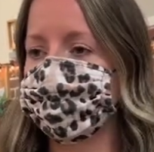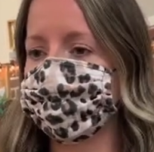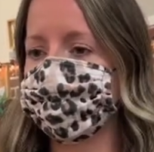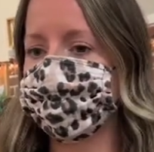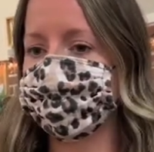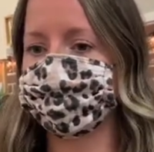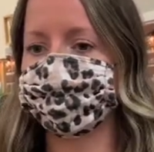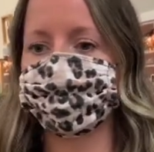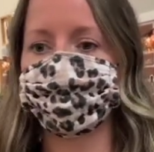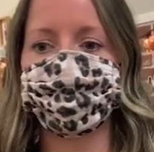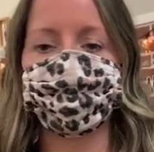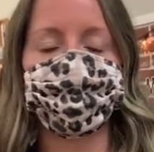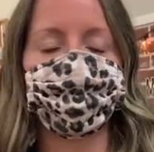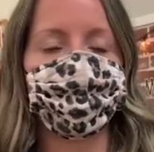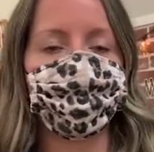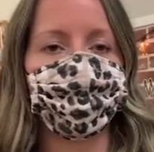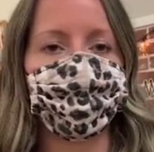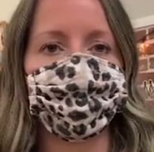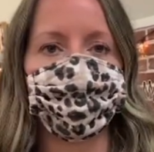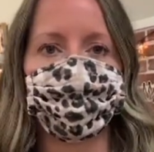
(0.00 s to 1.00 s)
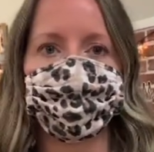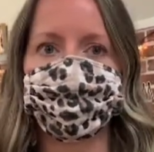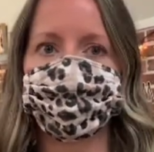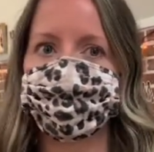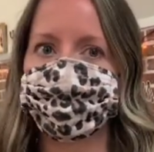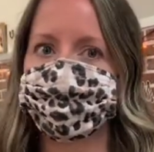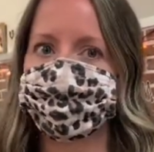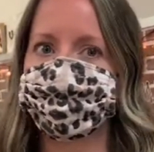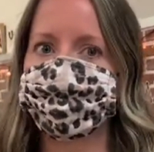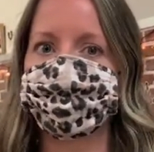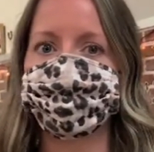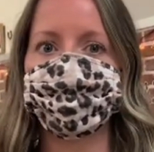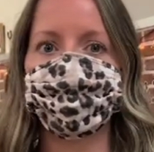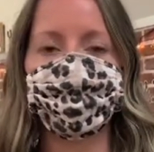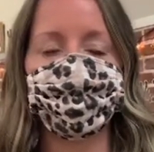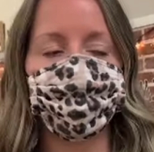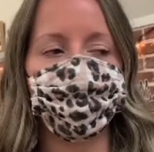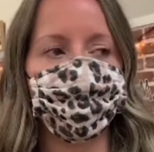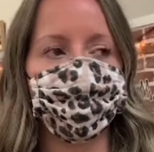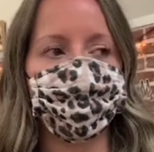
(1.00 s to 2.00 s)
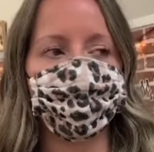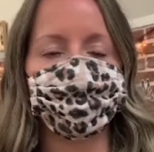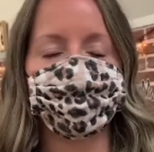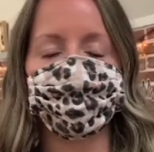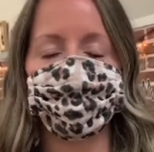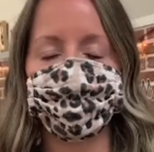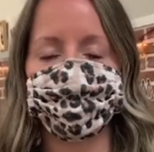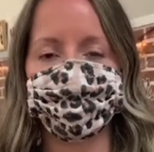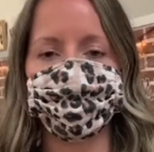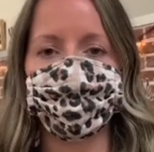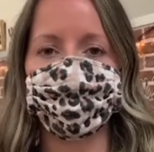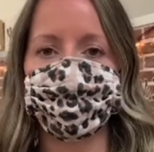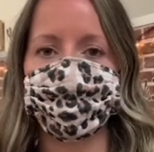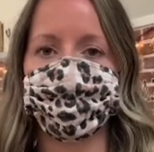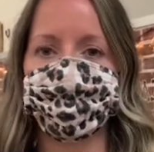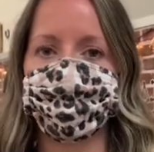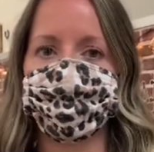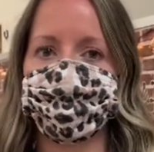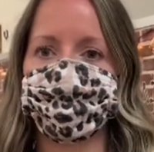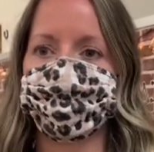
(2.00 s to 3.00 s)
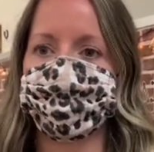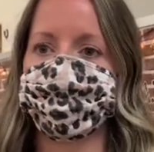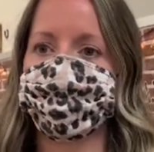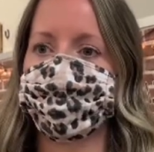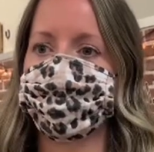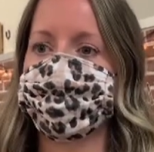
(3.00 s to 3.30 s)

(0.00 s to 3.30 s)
and cleaning the toys and everything